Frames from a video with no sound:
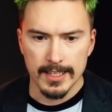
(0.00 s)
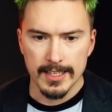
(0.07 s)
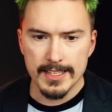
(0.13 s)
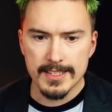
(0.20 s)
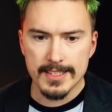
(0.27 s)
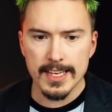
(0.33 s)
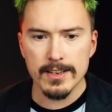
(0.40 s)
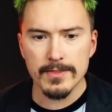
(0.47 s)

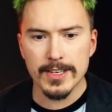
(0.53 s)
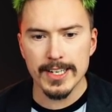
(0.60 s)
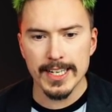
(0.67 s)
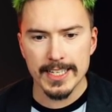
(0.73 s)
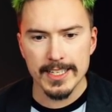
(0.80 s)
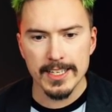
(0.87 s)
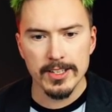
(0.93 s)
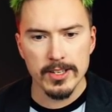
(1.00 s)
Instead of
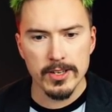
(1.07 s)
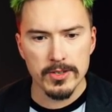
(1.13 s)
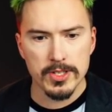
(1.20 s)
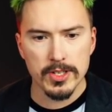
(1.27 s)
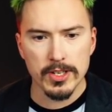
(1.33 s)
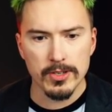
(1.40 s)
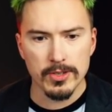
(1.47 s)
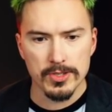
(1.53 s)
connecting nodes,
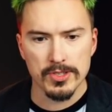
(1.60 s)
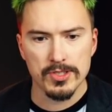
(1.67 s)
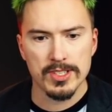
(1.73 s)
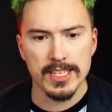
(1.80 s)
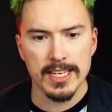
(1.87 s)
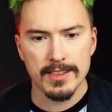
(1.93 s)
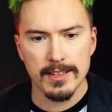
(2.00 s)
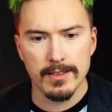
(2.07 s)
you can also
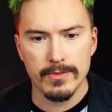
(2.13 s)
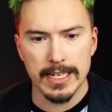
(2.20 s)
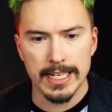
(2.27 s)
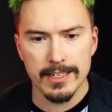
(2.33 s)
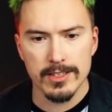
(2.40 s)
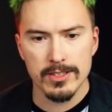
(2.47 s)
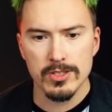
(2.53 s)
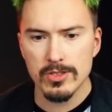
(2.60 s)
set their
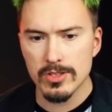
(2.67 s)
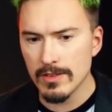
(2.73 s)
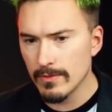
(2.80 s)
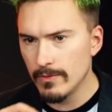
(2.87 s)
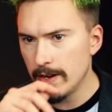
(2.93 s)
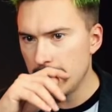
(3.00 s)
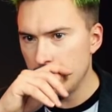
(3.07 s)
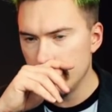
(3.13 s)
values
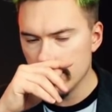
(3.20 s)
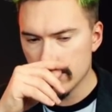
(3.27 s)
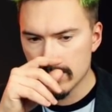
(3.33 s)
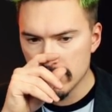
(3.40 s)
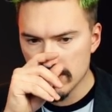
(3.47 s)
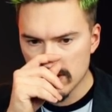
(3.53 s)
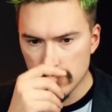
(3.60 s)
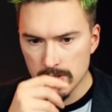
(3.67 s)
using various
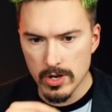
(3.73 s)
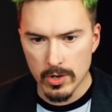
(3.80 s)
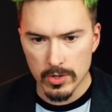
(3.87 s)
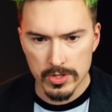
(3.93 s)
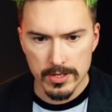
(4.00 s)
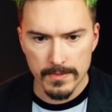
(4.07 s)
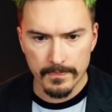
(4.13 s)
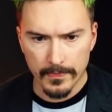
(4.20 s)

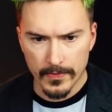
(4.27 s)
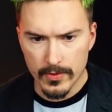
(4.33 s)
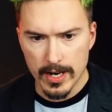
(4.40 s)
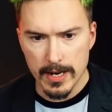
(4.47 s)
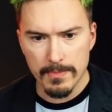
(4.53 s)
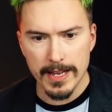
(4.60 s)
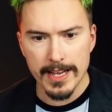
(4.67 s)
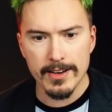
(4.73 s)
controls.
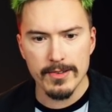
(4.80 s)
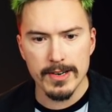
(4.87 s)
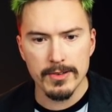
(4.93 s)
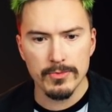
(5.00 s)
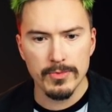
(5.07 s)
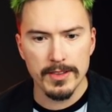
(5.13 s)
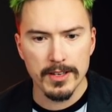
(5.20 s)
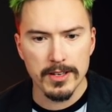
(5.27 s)
Try playing
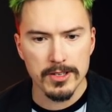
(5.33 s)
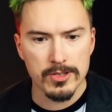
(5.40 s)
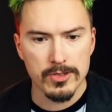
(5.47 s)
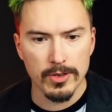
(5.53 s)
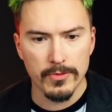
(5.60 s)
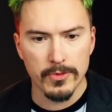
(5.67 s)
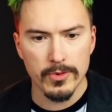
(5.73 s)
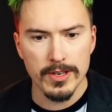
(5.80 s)
around with the
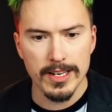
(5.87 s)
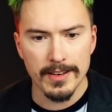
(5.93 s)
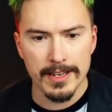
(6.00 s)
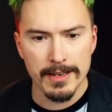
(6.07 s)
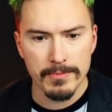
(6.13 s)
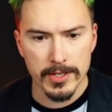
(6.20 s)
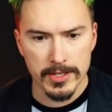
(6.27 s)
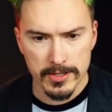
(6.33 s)
control for real
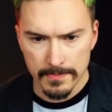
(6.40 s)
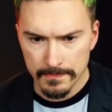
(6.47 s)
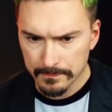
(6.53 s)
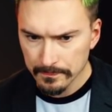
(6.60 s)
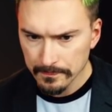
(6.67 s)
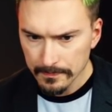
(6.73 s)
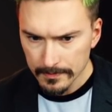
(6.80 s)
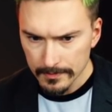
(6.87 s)
numbers.
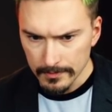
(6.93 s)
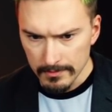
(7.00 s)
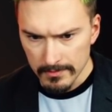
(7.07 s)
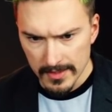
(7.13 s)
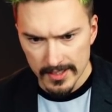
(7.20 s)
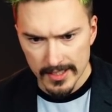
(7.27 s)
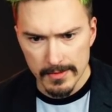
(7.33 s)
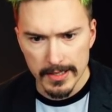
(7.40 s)

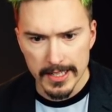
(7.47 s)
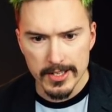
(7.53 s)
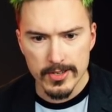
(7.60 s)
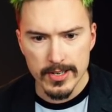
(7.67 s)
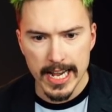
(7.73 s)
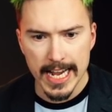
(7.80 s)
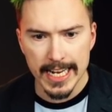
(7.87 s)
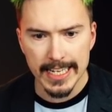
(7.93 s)
Simply
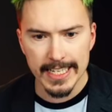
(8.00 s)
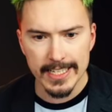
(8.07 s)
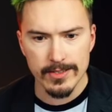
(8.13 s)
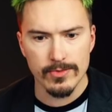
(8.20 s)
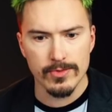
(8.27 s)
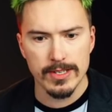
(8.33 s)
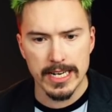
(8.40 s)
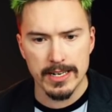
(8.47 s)
drag it
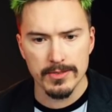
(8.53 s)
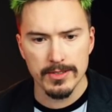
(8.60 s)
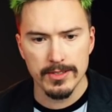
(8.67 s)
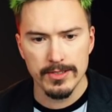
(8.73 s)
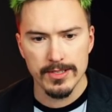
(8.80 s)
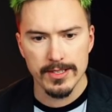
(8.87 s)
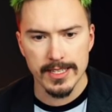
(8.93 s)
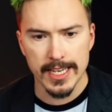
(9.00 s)
around
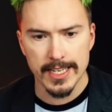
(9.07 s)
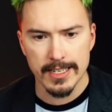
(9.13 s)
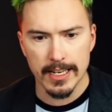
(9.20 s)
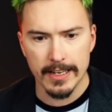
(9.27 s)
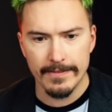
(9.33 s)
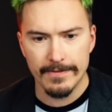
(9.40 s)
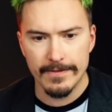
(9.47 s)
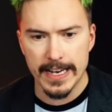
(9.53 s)
to set
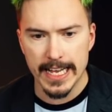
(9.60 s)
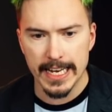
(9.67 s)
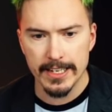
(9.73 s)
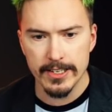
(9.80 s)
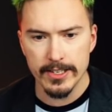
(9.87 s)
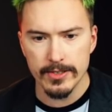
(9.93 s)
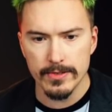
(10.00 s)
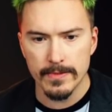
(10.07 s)
a
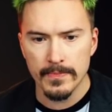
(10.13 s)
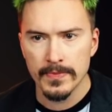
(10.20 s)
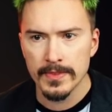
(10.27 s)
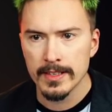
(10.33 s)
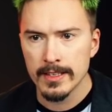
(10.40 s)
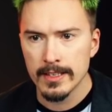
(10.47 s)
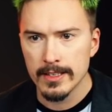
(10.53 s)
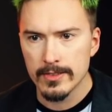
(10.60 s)
value.
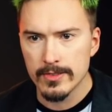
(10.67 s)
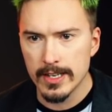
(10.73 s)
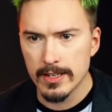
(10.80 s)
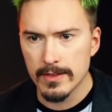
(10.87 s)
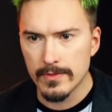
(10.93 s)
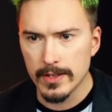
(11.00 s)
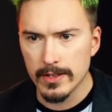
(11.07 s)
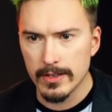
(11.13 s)
Try
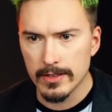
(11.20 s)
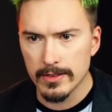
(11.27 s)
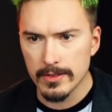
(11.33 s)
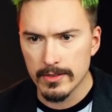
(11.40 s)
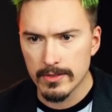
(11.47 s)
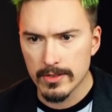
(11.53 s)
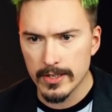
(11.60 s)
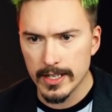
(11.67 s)
to figure out the
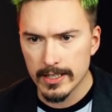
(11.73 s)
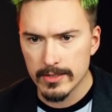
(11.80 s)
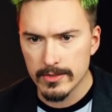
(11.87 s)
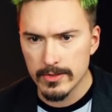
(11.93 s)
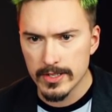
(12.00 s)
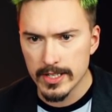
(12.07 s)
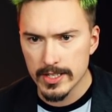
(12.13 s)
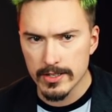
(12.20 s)
correct
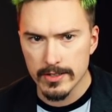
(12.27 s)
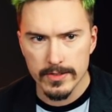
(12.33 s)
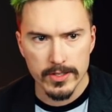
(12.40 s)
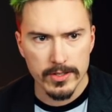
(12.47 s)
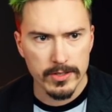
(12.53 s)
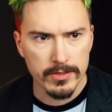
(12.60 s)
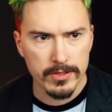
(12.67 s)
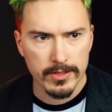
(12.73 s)
rotation on
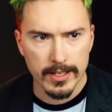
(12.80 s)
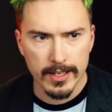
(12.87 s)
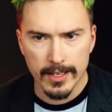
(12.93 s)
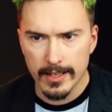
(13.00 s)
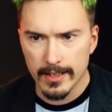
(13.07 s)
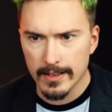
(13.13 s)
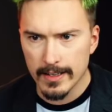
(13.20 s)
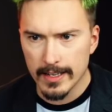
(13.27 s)
your own.
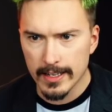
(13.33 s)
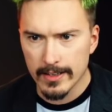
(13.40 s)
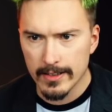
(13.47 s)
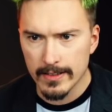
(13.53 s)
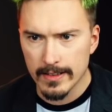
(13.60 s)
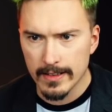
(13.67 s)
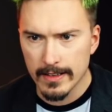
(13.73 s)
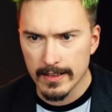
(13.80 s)
Okay, hang on.